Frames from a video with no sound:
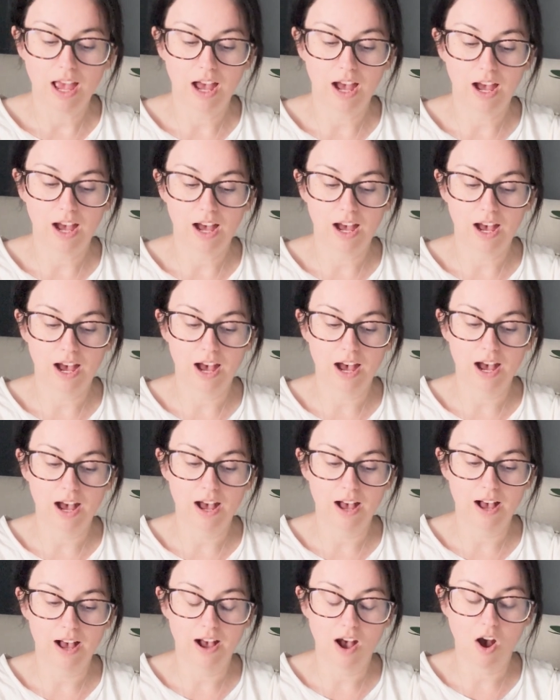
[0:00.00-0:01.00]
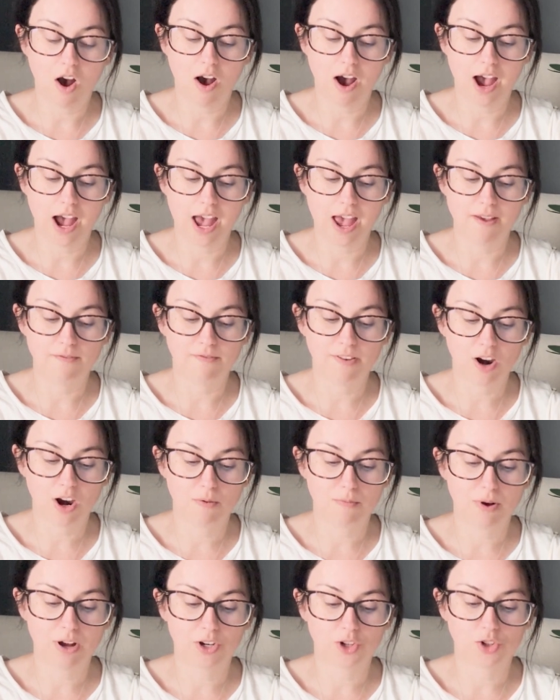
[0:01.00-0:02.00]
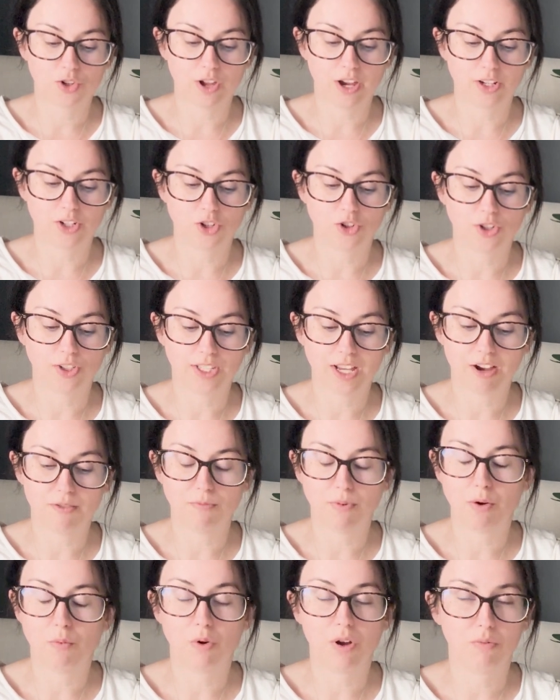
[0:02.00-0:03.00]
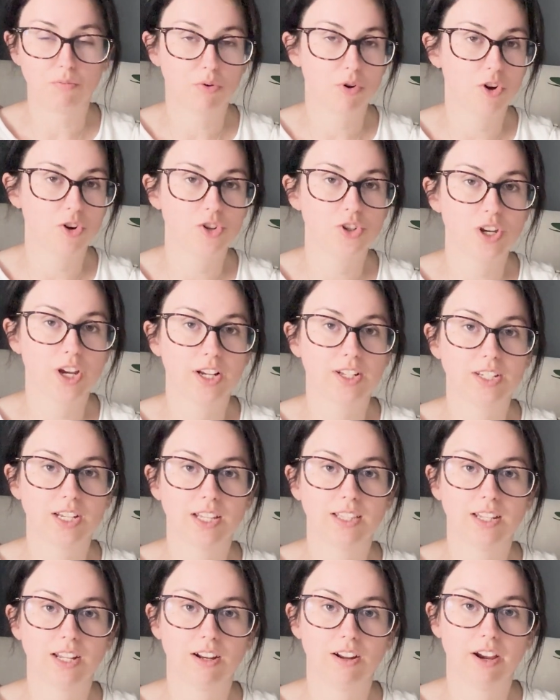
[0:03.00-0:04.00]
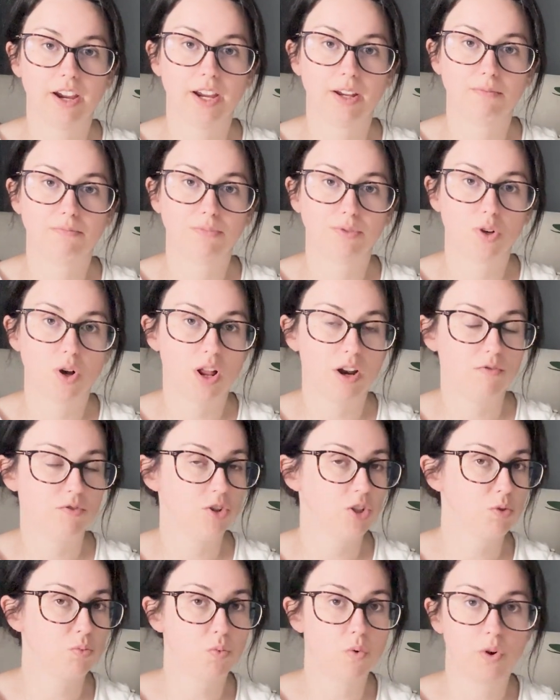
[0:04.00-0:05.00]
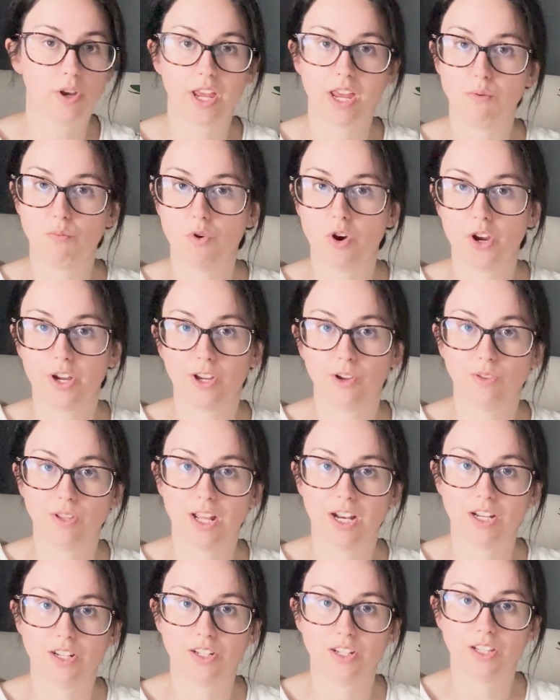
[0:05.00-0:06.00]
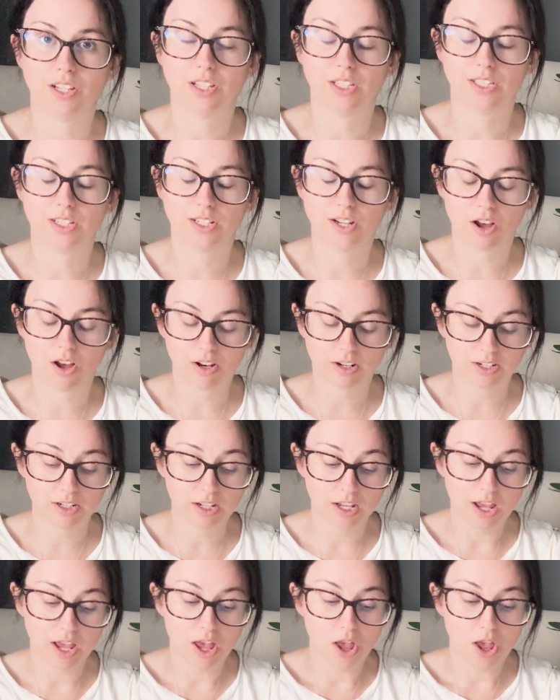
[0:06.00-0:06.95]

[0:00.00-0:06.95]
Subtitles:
I very much like to just have my one project and then I kind of just keep working on that until it's done.